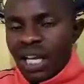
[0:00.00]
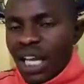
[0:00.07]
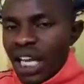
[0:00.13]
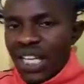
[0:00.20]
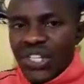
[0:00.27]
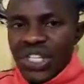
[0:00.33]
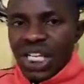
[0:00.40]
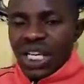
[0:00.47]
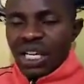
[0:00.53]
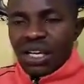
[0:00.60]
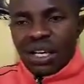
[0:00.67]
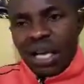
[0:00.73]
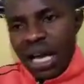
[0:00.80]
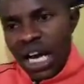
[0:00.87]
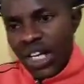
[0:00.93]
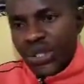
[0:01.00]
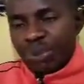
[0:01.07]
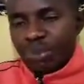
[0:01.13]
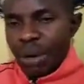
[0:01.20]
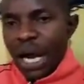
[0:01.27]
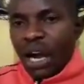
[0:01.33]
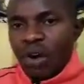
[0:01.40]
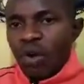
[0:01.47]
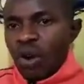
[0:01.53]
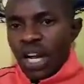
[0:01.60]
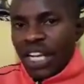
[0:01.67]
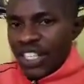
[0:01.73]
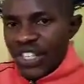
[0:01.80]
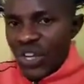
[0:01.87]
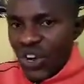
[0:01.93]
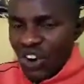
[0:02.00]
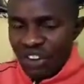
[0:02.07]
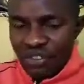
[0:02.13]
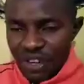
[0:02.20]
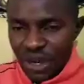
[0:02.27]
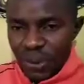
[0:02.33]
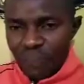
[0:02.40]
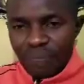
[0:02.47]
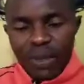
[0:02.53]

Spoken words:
getting cash back or getting revenue.